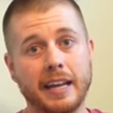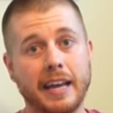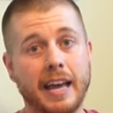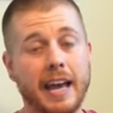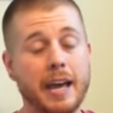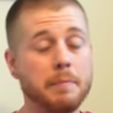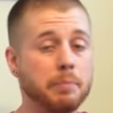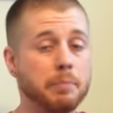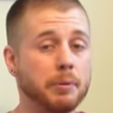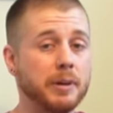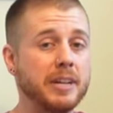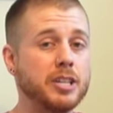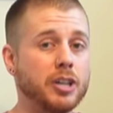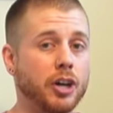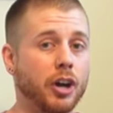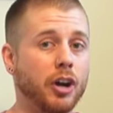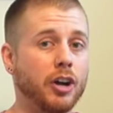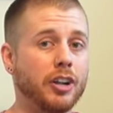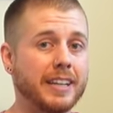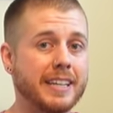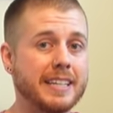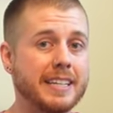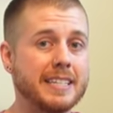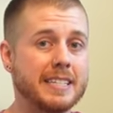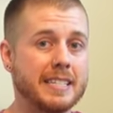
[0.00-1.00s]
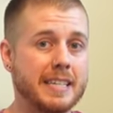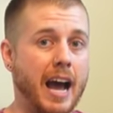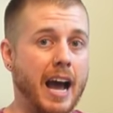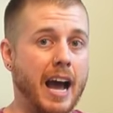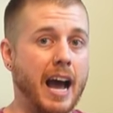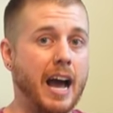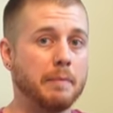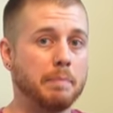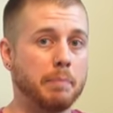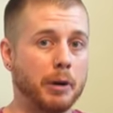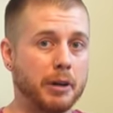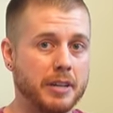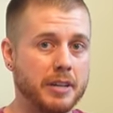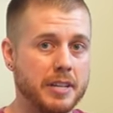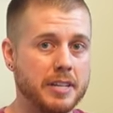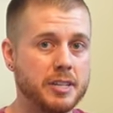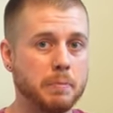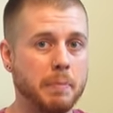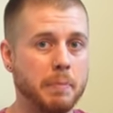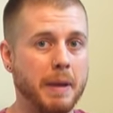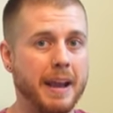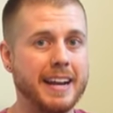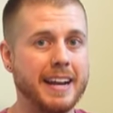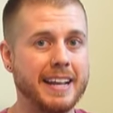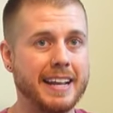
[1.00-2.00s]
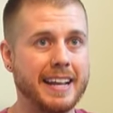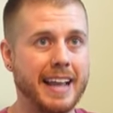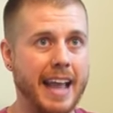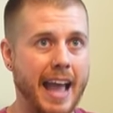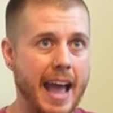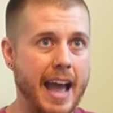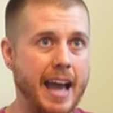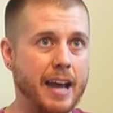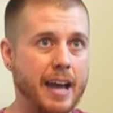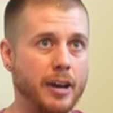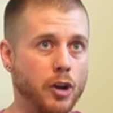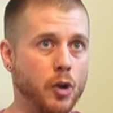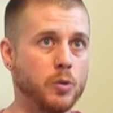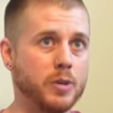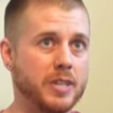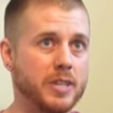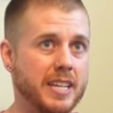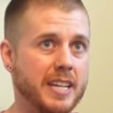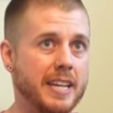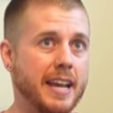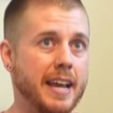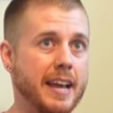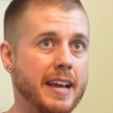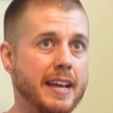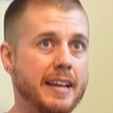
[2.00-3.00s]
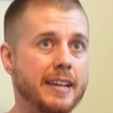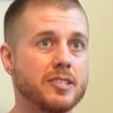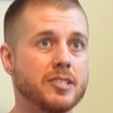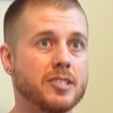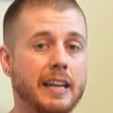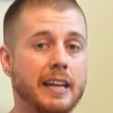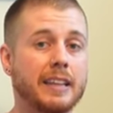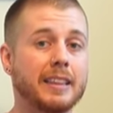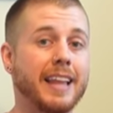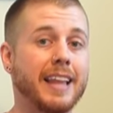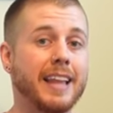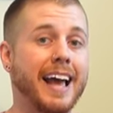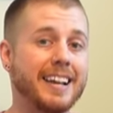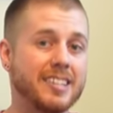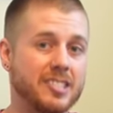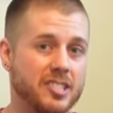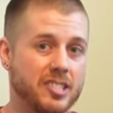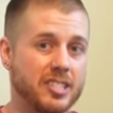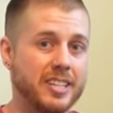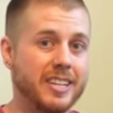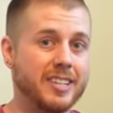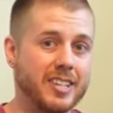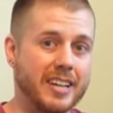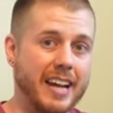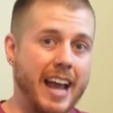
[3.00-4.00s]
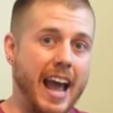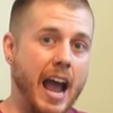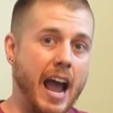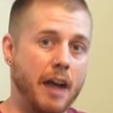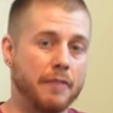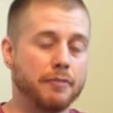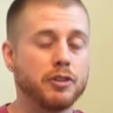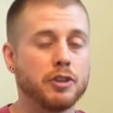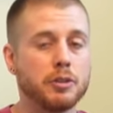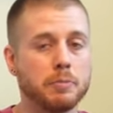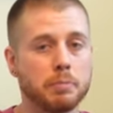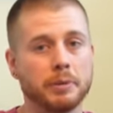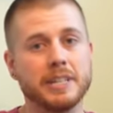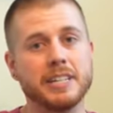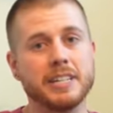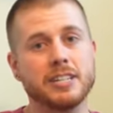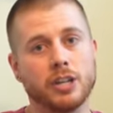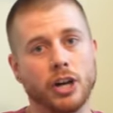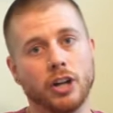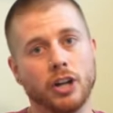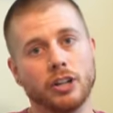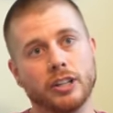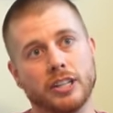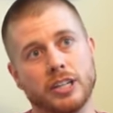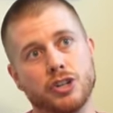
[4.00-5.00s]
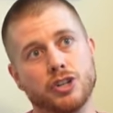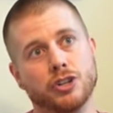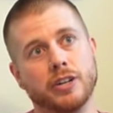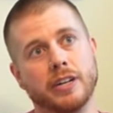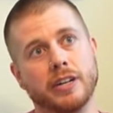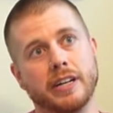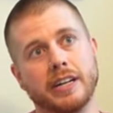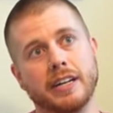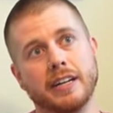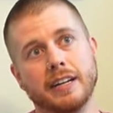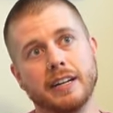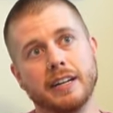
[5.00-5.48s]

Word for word: And Breece Hall is not participating at OTAs. Last season, after the Breece Hall injury,